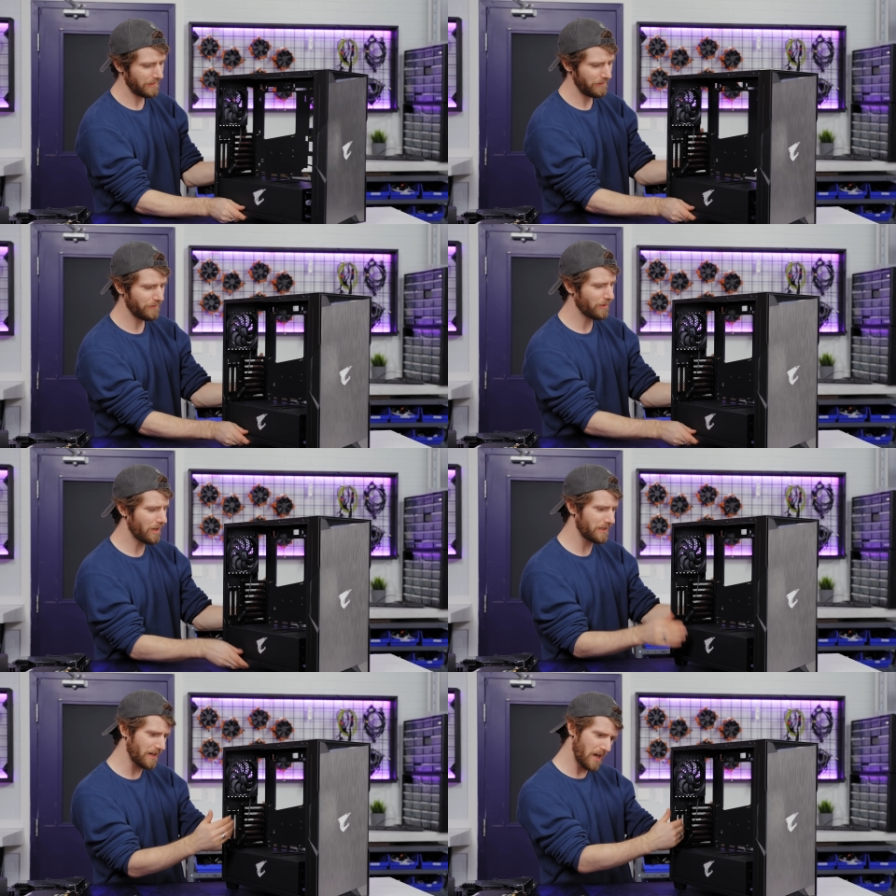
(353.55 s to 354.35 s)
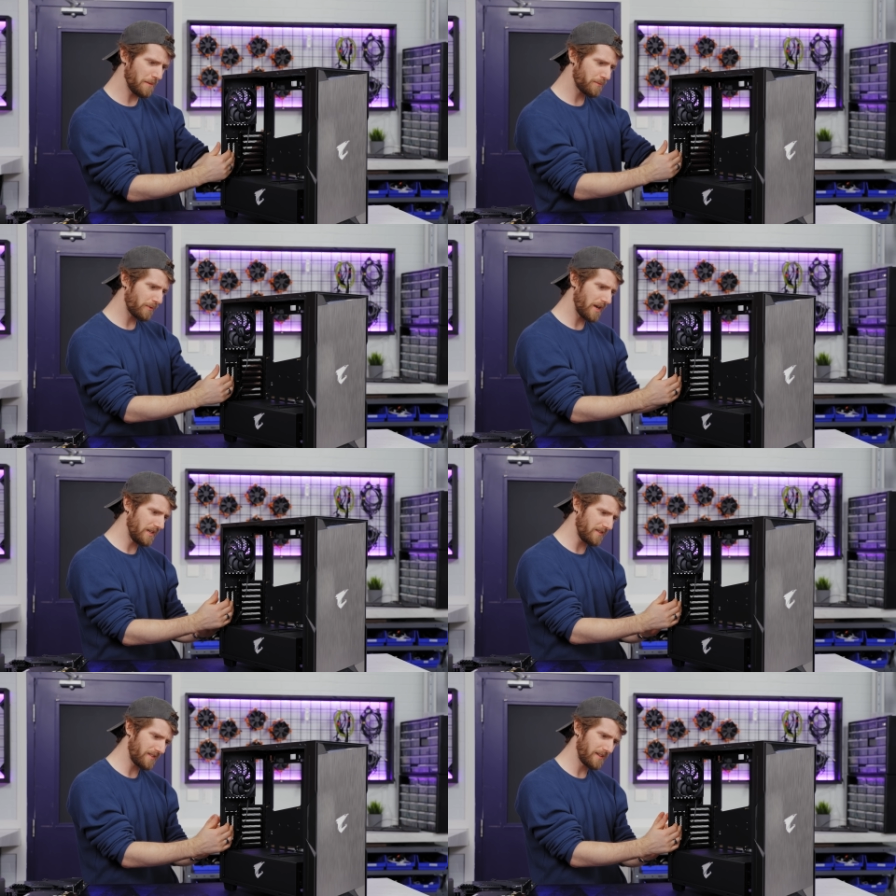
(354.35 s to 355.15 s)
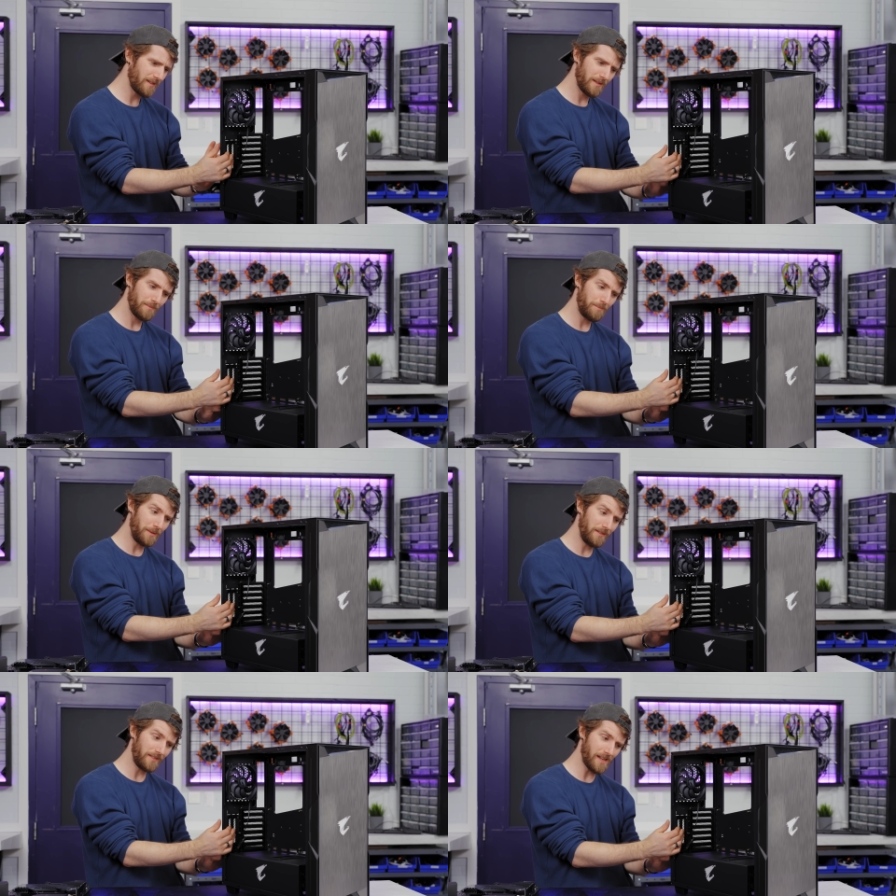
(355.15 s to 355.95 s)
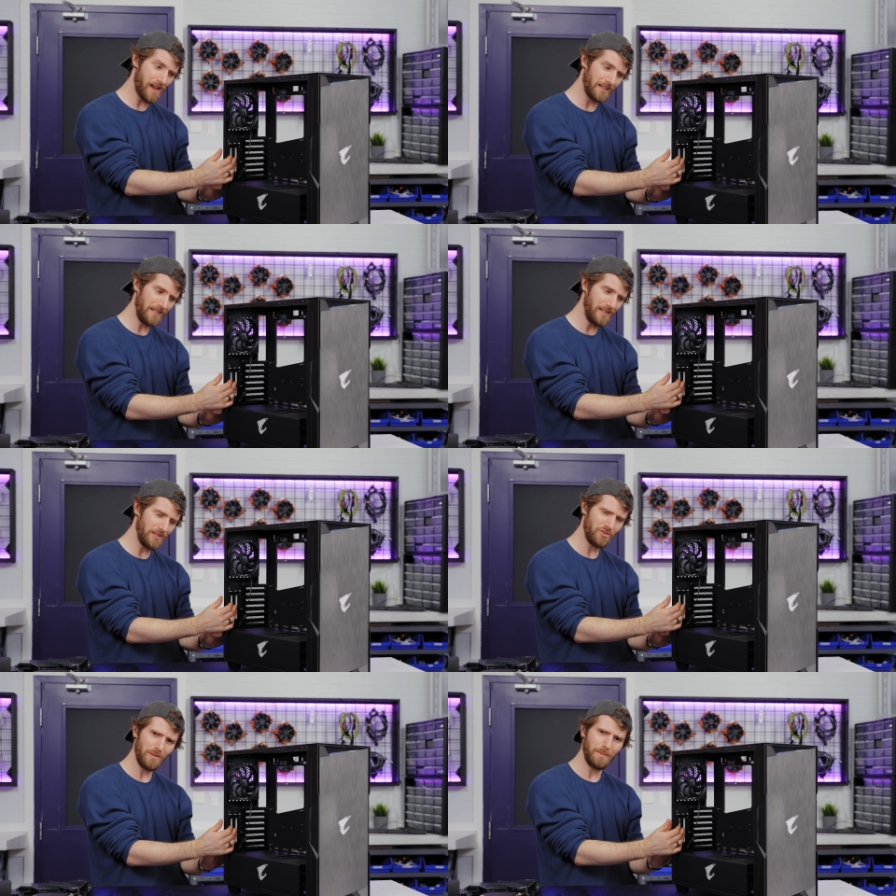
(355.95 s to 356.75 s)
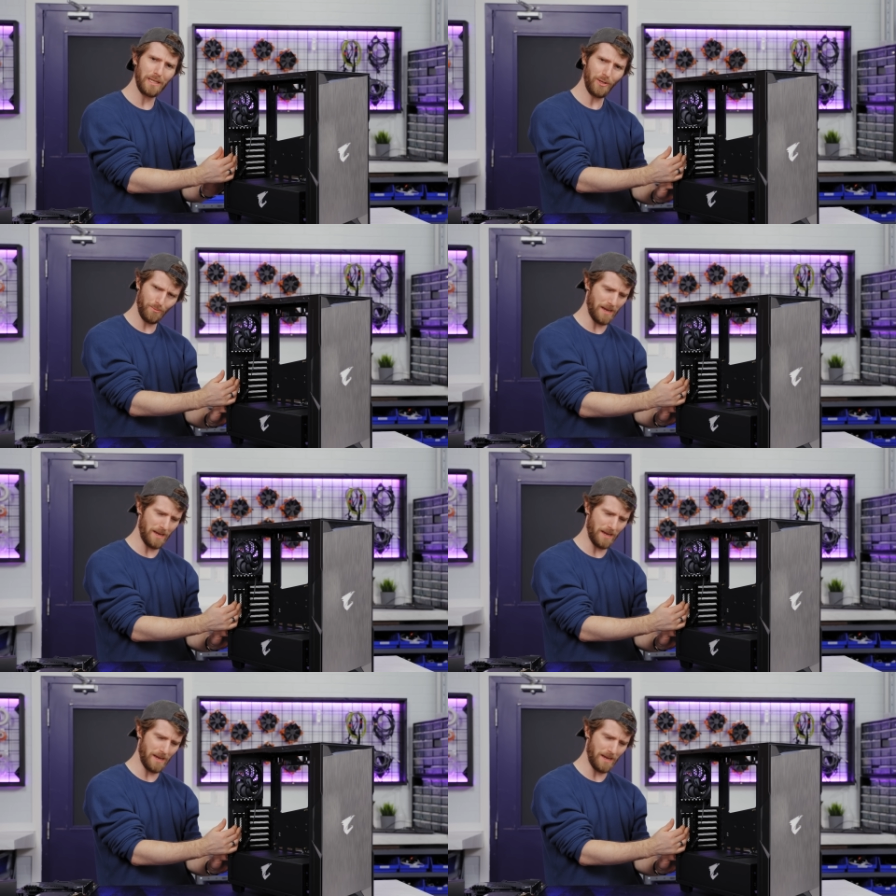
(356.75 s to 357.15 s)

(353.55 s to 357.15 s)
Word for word: they've even got an upright PCIe GPU